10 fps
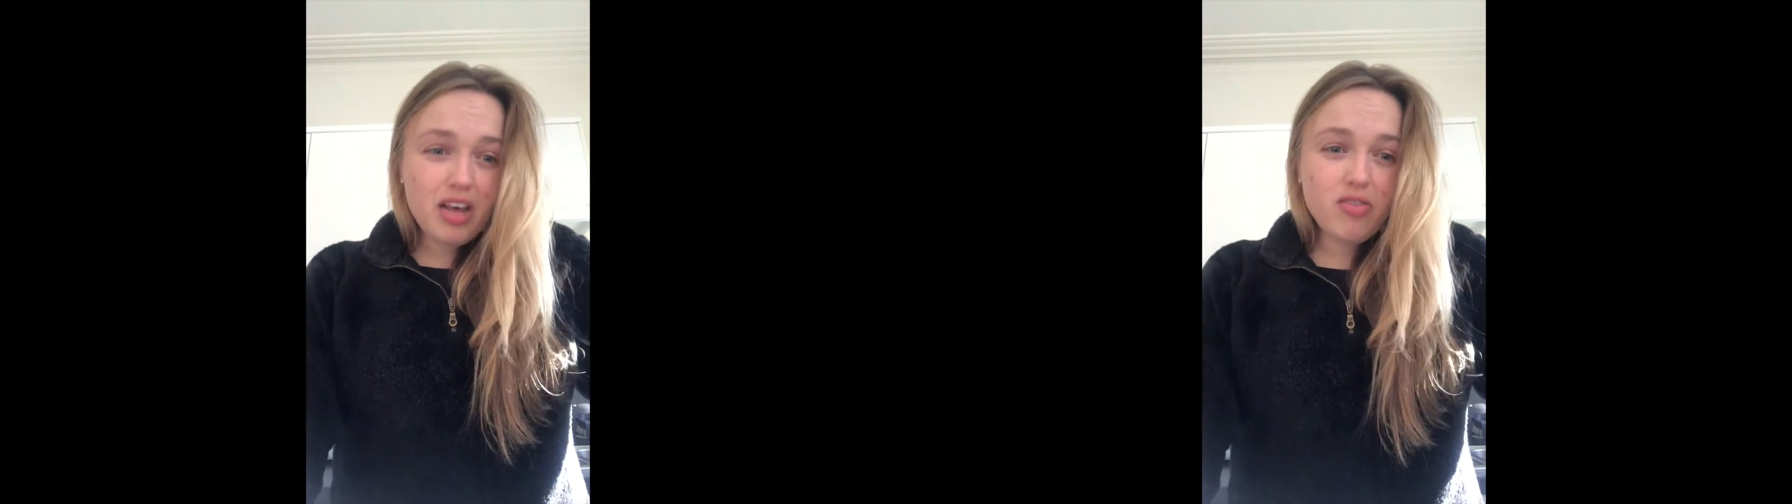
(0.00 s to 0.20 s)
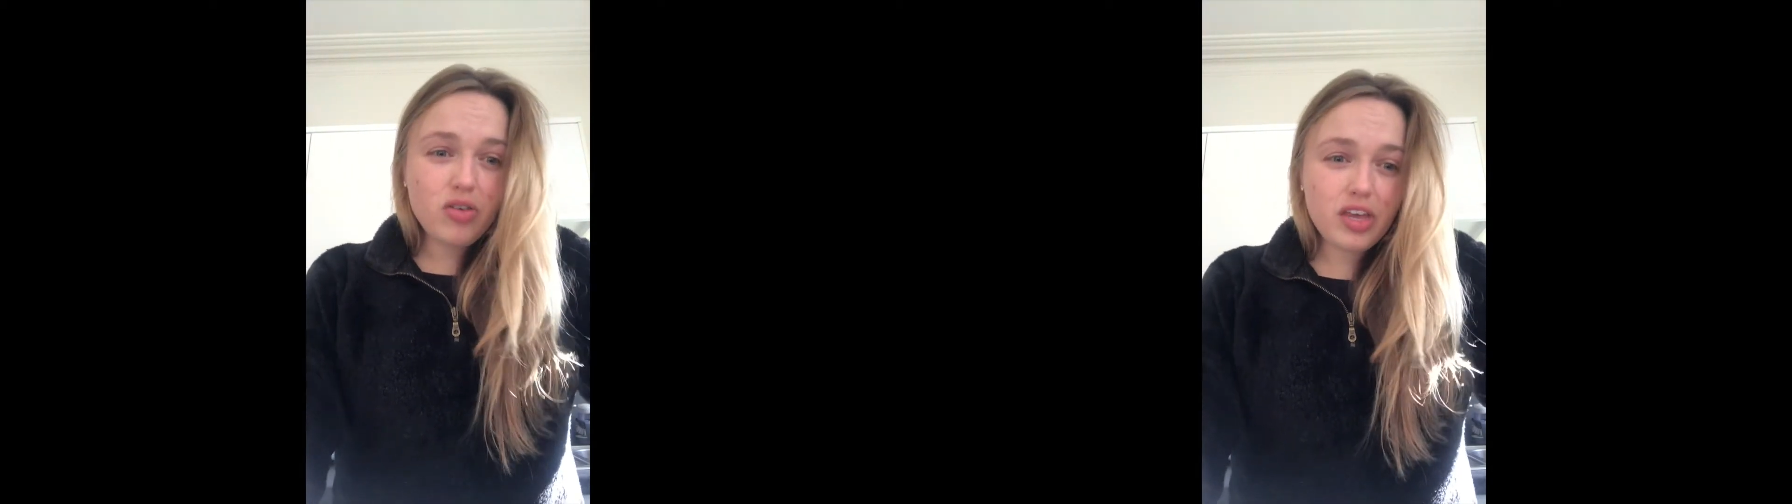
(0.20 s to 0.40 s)

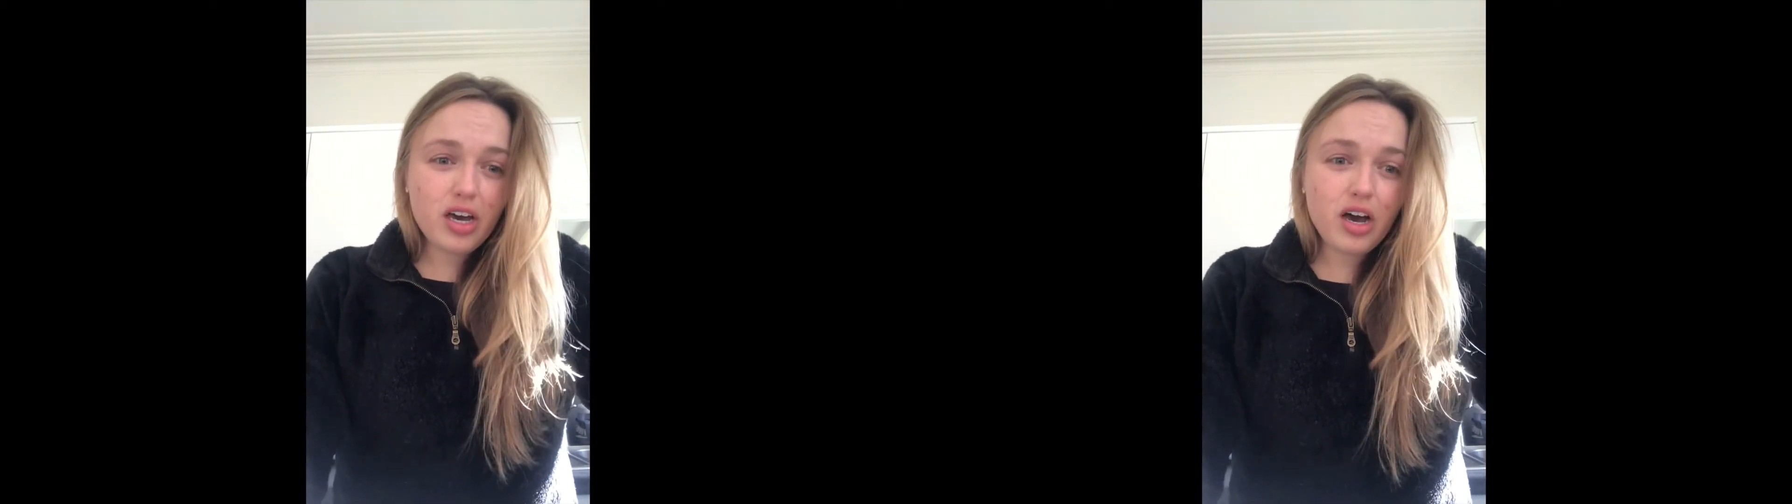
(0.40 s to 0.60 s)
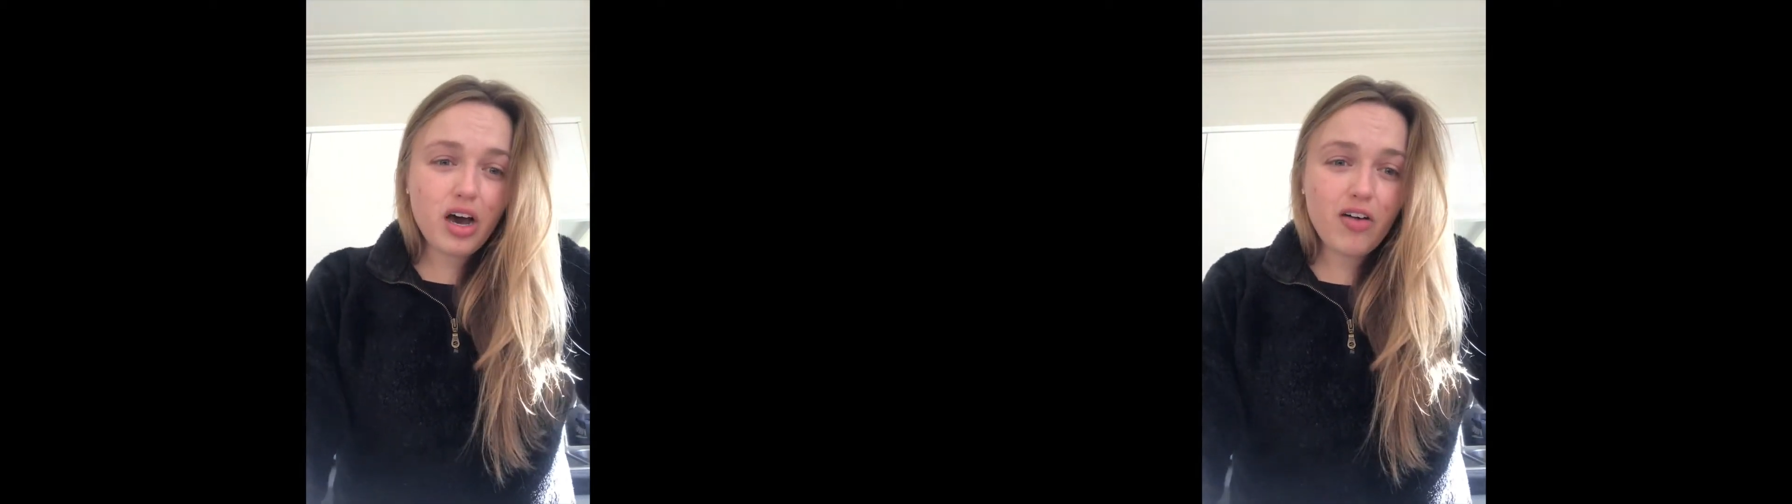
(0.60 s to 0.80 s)
If you
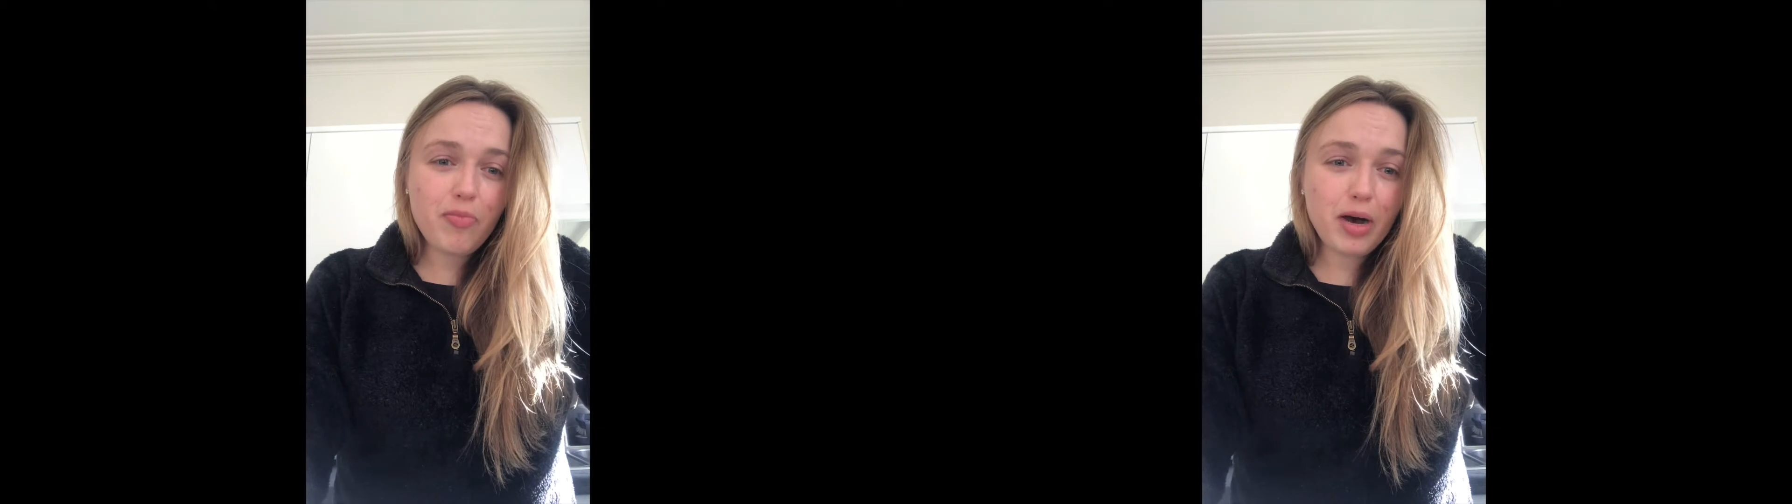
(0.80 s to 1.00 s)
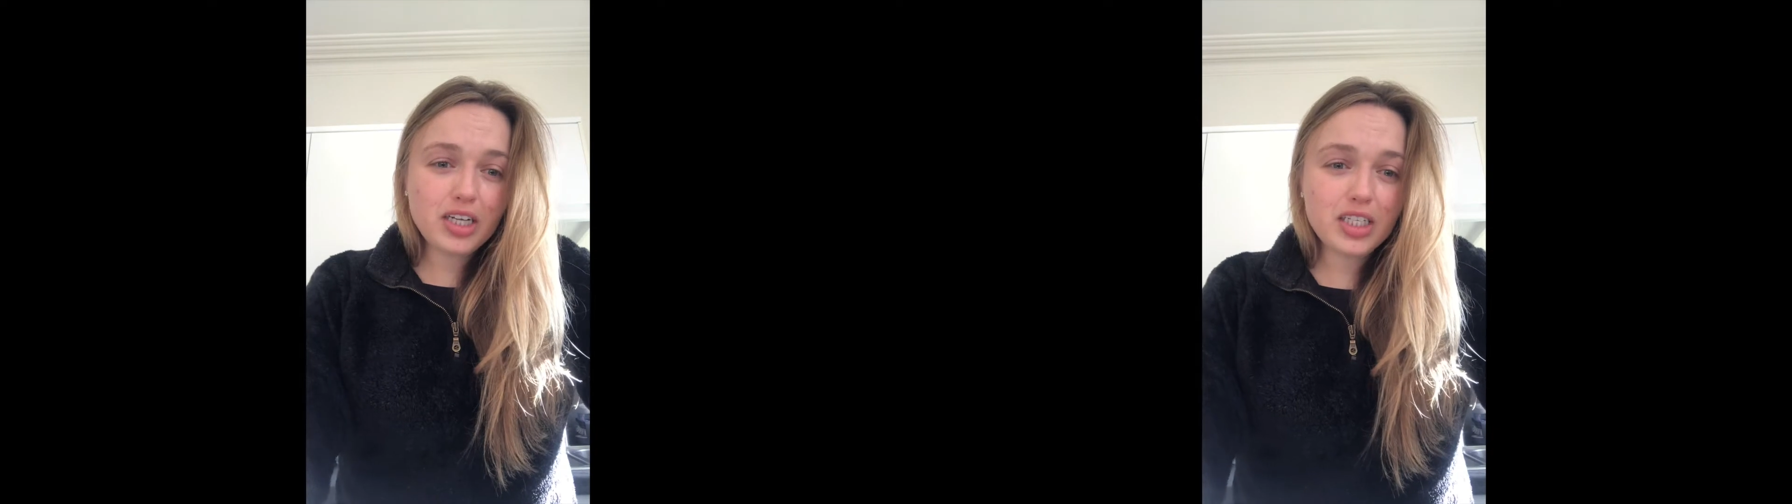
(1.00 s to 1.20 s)
think
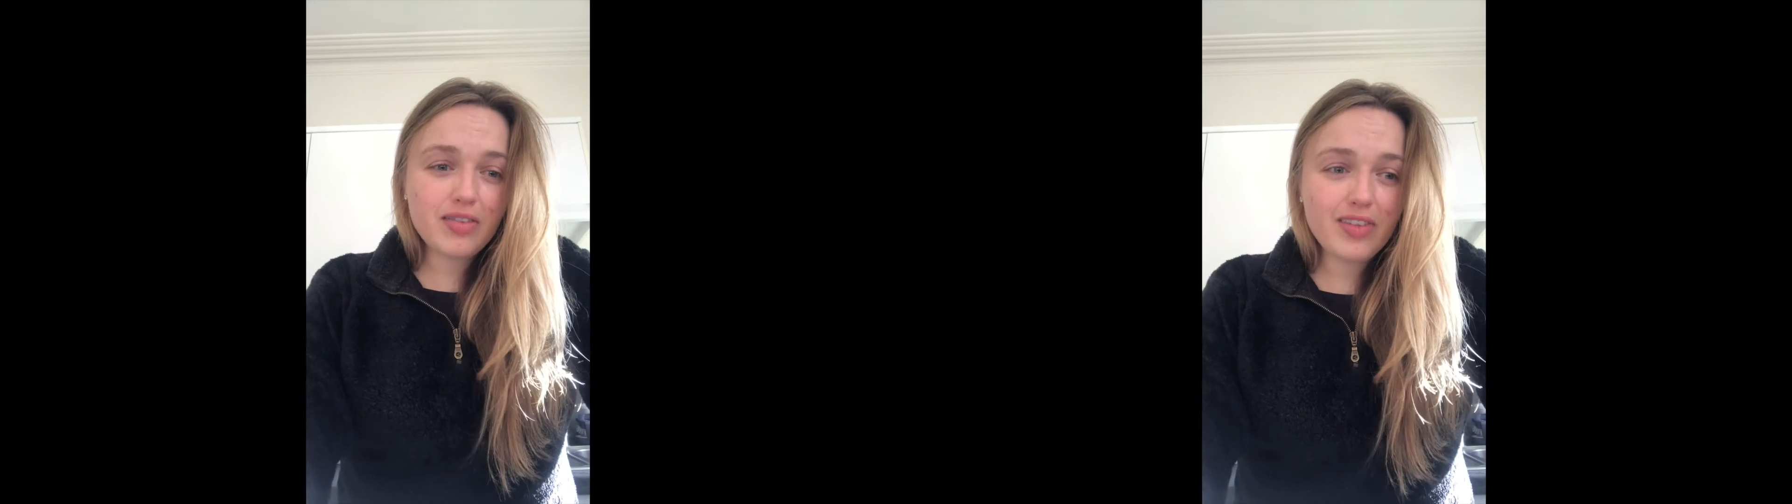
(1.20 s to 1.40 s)
of positive